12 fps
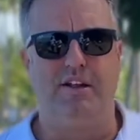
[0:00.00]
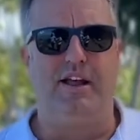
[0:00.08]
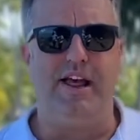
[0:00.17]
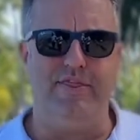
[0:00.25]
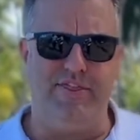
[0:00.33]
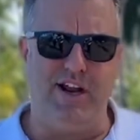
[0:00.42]

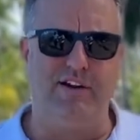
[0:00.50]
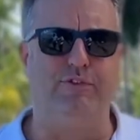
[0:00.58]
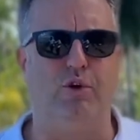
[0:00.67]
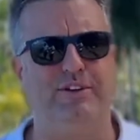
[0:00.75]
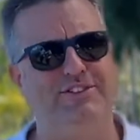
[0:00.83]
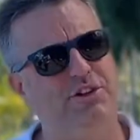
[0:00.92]
and
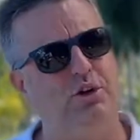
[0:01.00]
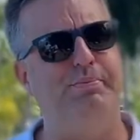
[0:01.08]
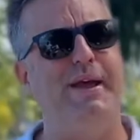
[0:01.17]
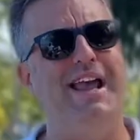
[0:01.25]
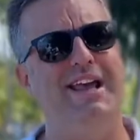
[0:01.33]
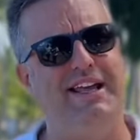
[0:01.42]
therefore still
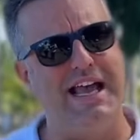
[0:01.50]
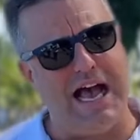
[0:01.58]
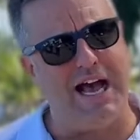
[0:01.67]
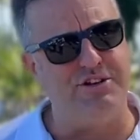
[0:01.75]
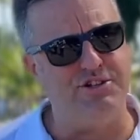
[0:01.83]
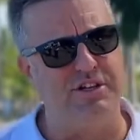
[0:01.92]
paying
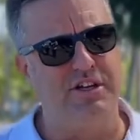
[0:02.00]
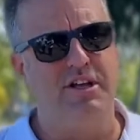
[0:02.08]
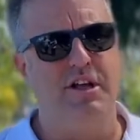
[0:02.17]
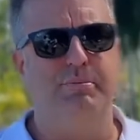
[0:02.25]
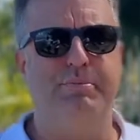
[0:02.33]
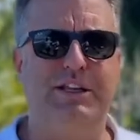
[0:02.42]
cash,
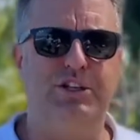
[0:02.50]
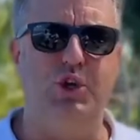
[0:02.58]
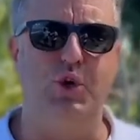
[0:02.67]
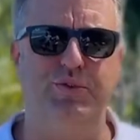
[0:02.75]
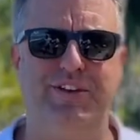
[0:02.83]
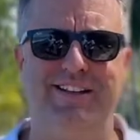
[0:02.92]
but
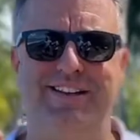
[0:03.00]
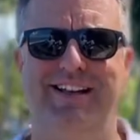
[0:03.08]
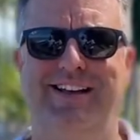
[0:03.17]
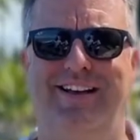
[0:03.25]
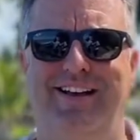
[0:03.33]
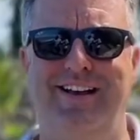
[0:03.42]
using
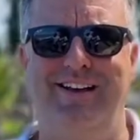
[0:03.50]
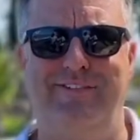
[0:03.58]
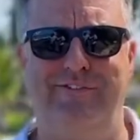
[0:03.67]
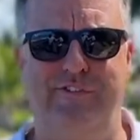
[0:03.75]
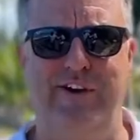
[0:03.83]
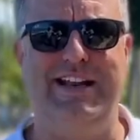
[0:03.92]
the
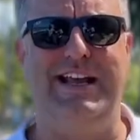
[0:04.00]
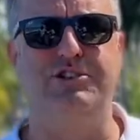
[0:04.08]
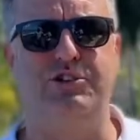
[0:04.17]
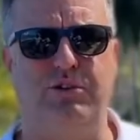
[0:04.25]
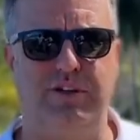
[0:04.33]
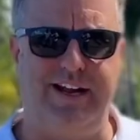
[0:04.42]

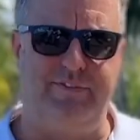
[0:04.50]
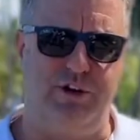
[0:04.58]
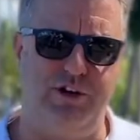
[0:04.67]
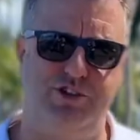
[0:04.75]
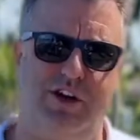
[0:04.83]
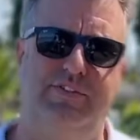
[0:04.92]
financial
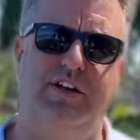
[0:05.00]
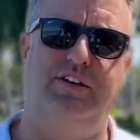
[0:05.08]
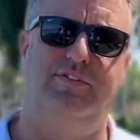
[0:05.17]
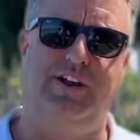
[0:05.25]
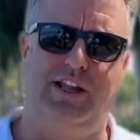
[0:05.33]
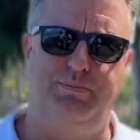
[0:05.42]
leverage of the
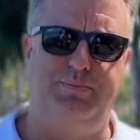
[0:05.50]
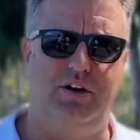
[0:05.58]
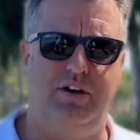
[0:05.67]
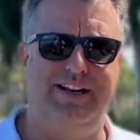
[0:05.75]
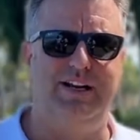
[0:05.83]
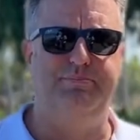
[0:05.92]

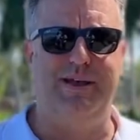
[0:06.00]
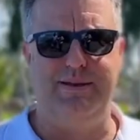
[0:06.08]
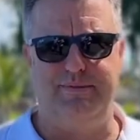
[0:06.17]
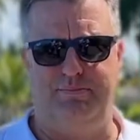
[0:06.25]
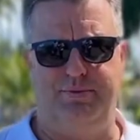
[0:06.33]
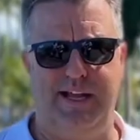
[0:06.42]
developer in a
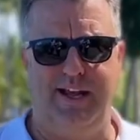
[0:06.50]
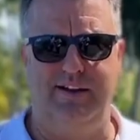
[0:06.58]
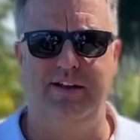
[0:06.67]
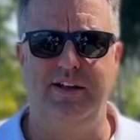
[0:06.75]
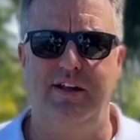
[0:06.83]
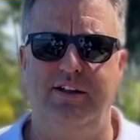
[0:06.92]
payment plan
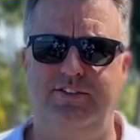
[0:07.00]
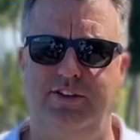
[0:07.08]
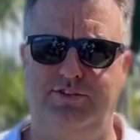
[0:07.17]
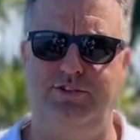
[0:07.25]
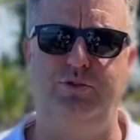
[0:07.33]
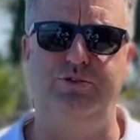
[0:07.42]
to
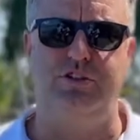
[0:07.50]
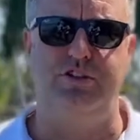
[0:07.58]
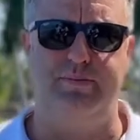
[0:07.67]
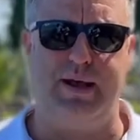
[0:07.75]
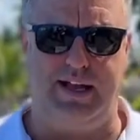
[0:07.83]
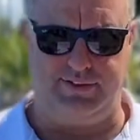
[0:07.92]
suit your
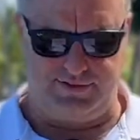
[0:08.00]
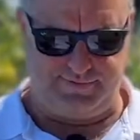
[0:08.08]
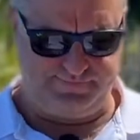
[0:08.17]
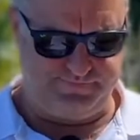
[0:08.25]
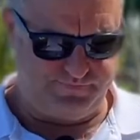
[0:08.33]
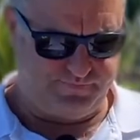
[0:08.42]
demands.
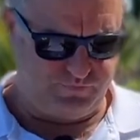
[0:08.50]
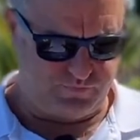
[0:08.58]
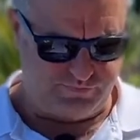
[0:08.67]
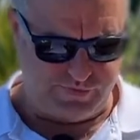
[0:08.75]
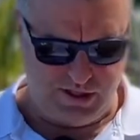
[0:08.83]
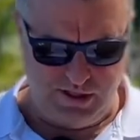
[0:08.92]

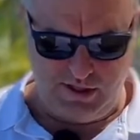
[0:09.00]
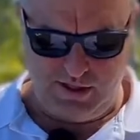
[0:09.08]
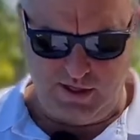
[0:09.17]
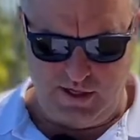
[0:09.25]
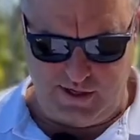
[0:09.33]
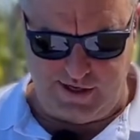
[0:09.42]

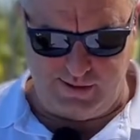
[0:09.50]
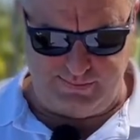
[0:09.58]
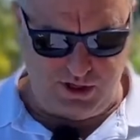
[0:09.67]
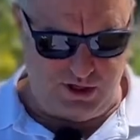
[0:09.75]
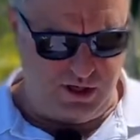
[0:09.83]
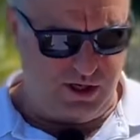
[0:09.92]

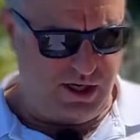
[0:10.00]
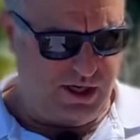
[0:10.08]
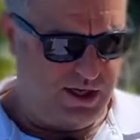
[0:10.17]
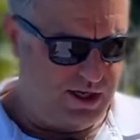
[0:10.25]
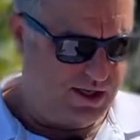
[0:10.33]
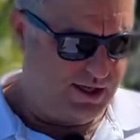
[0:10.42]
Number
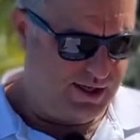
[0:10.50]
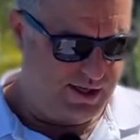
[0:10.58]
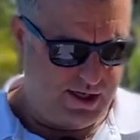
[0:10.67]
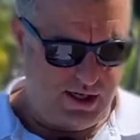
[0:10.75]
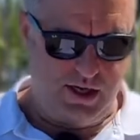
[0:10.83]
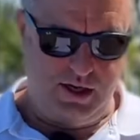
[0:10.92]

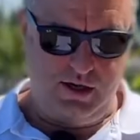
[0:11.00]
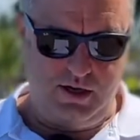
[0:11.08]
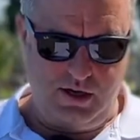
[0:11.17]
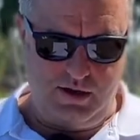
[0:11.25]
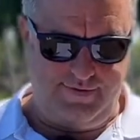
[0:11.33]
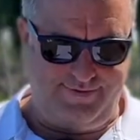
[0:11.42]

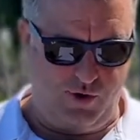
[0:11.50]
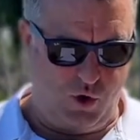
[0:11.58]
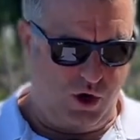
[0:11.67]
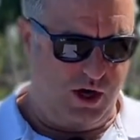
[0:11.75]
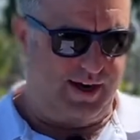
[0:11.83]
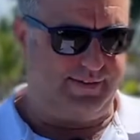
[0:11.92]

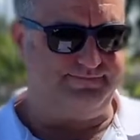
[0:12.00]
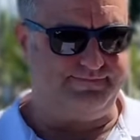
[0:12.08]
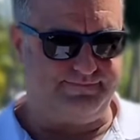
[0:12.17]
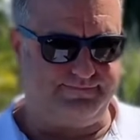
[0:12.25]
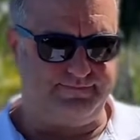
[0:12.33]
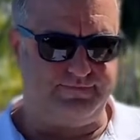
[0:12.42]
four,
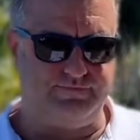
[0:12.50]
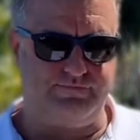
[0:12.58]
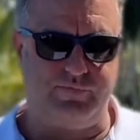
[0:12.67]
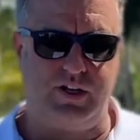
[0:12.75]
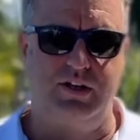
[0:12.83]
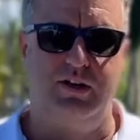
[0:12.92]

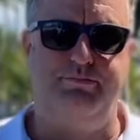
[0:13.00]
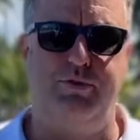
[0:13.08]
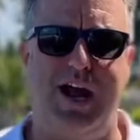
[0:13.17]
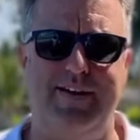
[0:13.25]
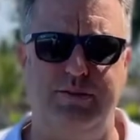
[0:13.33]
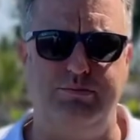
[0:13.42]

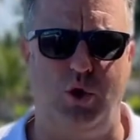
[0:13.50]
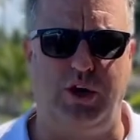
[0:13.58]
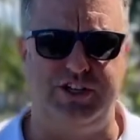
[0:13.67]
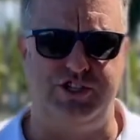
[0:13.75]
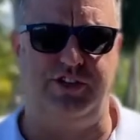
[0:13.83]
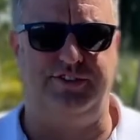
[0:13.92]
private
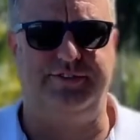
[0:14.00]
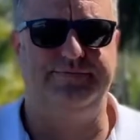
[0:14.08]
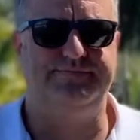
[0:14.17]
mortgages.